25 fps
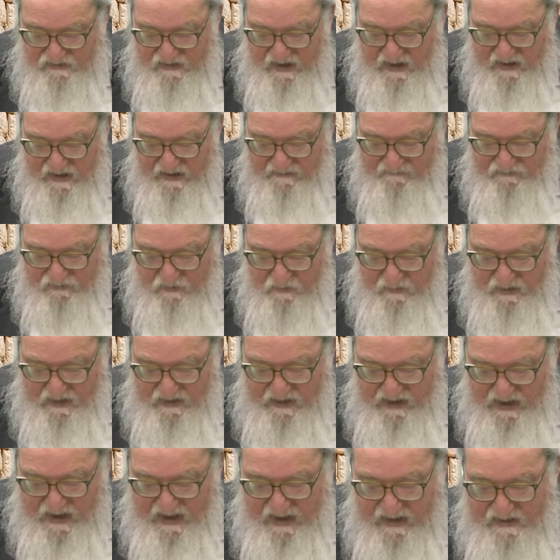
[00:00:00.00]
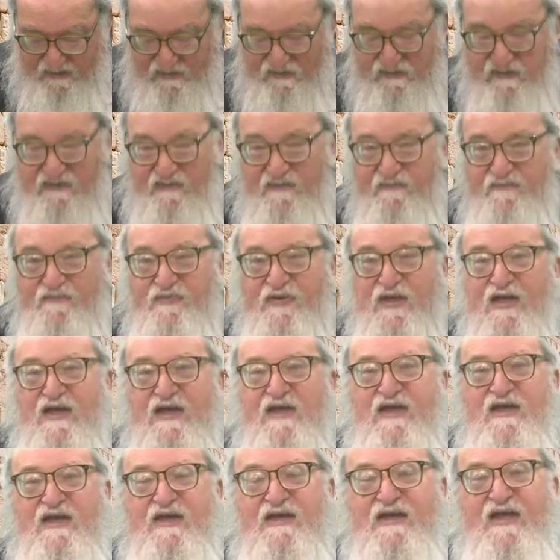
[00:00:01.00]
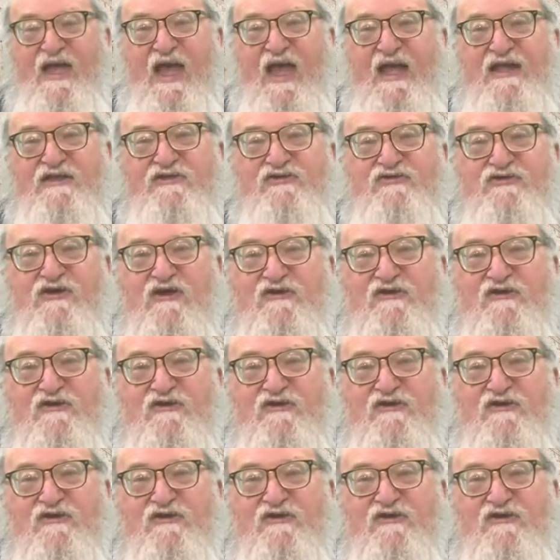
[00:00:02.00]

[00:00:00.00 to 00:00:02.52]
does not have to mean end. Ketz